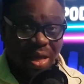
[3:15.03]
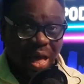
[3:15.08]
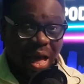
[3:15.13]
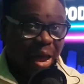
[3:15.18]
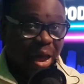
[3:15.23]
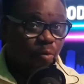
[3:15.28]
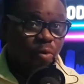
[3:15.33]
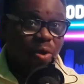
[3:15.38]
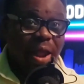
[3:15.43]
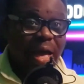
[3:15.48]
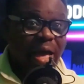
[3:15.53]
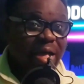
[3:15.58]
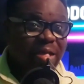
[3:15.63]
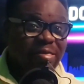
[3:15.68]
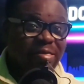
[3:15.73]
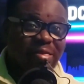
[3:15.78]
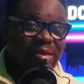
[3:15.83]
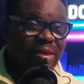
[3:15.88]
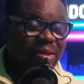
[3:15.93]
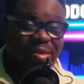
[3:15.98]
And what I can
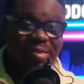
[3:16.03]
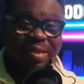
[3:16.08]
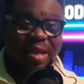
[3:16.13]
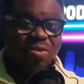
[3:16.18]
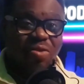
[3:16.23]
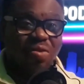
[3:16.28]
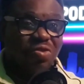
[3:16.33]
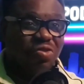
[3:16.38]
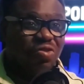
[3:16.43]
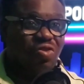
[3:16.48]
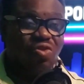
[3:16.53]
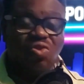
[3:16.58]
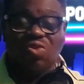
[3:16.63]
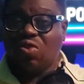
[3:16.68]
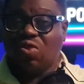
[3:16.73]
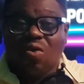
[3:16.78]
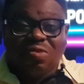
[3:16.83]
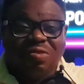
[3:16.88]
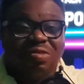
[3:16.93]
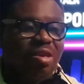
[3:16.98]
see, these are just
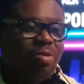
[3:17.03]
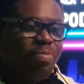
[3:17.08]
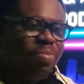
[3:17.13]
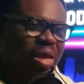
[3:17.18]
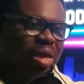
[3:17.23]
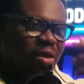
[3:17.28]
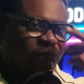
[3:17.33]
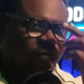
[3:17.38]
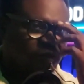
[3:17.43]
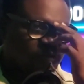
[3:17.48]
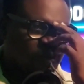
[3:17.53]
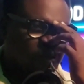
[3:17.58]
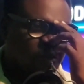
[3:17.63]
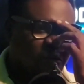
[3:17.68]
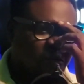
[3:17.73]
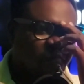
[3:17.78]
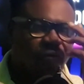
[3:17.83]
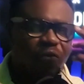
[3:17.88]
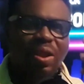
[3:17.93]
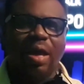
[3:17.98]
toxic behaviors because
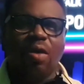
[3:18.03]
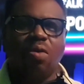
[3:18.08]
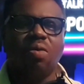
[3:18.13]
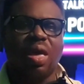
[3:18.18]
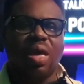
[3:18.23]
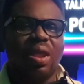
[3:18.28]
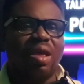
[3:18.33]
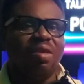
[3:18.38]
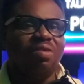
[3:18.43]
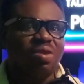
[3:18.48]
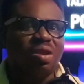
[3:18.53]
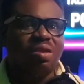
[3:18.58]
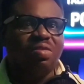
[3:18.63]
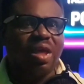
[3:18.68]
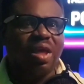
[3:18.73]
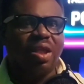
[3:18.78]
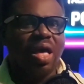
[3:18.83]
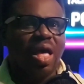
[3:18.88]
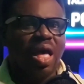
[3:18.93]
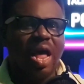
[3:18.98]
they feel like, okay, Nigerians
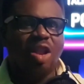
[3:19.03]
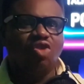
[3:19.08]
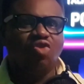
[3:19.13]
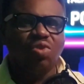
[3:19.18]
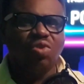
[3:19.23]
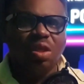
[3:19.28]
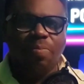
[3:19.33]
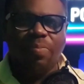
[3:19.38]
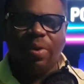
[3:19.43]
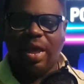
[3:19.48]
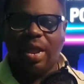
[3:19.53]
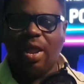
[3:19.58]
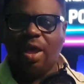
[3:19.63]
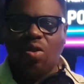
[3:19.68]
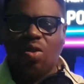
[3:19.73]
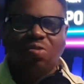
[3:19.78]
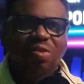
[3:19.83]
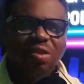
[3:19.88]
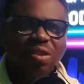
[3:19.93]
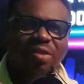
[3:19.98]
are doing it better than
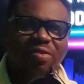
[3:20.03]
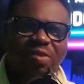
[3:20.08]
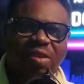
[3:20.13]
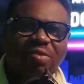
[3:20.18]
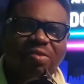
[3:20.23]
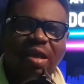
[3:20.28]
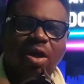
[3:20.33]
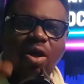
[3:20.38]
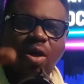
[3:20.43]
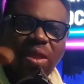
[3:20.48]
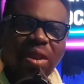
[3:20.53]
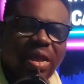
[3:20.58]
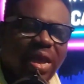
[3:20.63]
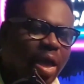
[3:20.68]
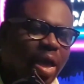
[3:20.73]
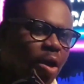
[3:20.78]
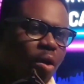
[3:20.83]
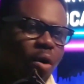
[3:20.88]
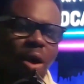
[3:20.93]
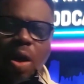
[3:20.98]
us. The Nigerians are coming
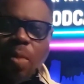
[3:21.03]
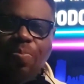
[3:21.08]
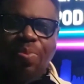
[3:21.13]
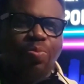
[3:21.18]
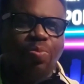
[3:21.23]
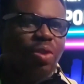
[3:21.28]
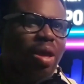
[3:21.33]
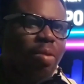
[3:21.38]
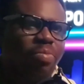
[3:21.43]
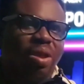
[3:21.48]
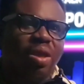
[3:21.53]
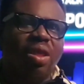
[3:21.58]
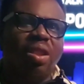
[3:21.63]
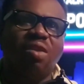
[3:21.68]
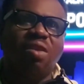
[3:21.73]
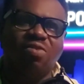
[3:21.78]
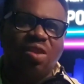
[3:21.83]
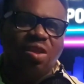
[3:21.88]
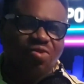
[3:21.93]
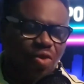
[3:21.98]
here, or our people are bringing
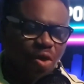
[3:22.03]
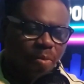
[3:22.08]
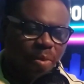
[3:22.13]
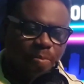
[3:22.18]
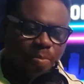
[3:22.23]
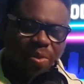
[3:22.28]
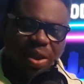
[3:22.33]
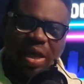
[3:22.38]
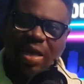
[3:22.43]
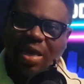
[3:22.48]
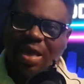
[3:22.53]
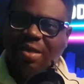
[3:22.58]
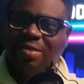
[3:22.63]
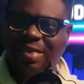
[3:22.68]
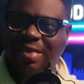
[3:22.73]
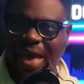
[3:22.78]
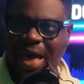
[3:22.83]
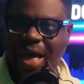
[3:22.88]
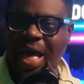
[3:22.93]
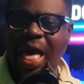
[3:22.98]
Nigerians to come and play gigs
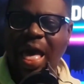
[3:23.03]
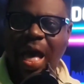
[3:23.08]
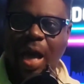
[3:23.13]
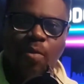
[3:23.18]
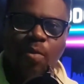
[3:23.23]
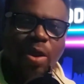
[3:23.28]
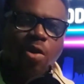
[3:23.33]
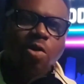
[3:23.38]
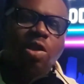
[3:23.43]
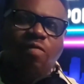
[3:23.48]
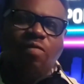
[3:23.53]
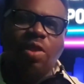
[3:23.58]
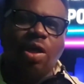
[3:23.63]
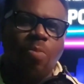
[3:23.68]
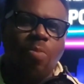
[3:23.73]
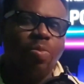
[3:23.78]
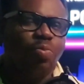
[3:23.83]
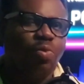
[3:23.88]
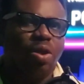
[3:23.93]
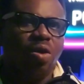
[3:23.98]
here, and we're not giving our
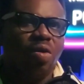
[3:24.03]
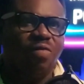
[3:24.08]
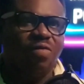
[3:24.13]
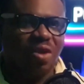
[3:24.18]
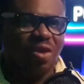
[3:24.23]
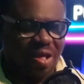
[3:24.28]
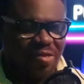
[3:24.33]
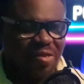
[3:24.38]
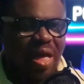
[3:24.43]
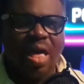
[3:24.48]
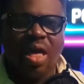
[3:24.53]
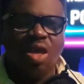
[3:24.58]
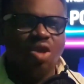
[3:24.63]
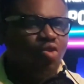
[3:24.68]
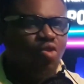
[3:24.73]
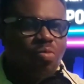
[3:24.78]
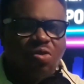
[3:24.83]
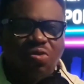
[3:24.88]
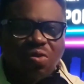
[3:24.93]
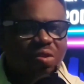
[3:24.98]
people enough chance.
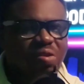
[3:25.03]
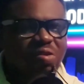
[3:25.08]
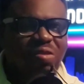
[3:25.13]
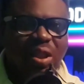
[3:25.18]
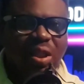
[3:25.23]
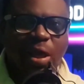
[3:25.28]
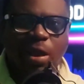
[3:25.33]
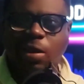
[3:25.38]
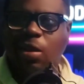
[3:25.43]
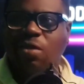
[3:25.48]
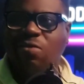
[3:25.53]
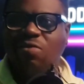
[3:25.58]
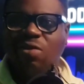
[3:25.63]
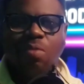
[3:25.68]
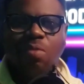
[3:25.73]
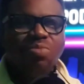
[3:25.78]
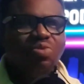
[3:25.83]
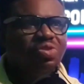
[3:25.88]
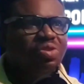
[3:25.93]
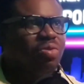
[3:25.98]
You must understand that the
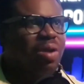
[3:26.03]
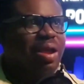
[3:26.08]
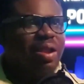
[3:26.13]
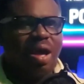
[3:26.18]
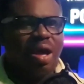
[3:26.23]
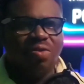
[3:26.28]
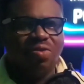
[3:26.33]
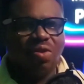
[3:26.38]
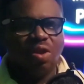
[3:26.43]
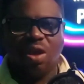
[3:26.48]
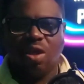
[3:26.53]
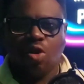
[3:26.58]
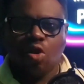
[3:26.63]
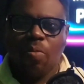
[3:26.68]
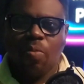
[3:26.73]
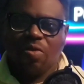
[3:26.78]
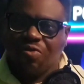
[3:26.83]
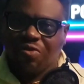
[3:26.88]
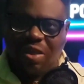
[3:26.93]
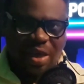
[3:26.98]
Nigerian music right now is on a
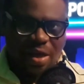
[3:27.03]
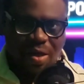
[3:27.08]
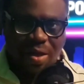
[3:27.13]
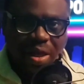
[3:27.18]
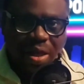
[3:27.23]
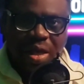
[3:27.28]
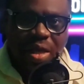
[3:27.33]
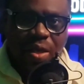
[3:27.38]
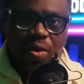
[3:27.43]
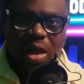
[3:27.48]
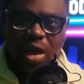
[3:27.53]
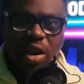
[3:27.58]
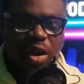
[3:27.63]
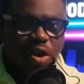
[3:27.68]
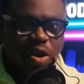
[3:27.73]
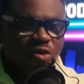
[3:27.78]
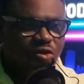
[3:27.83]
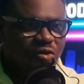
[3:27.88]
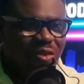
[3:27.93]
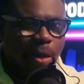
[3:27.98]
global scale. It did
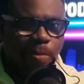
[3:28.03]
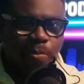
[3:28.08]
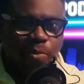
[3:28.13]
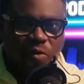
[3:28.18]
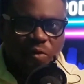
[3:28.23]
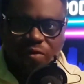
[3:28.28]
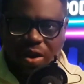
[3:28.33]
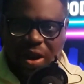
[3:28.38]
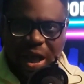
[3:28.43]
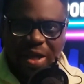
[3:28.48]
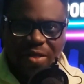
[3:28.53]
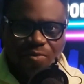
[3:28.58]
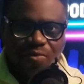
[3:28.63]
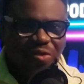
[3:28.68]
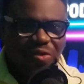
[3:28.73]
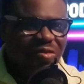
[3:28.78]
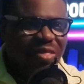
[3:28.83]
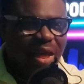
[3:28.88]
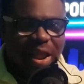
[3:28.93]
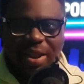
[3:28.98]
not just happen overnight. We
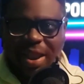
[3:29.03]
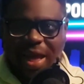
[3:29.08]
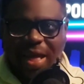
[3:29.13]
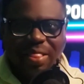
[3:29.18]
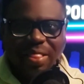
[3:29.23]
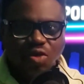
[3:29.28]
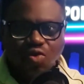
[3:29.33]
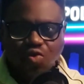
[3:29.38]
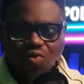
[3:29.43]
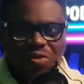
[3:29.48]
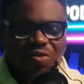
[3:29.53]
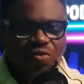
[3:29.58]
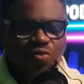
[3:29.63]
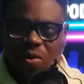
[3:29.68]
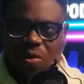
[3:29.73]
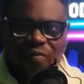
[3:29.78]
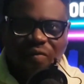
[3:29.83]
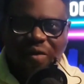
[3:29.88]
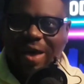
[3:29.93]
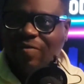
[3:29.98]
started that thing
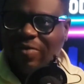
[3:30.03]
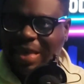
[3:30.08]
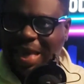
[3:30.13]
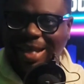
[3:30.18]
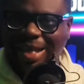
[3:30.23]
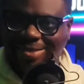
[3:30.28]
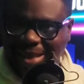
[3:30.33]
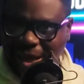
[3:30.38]
25 years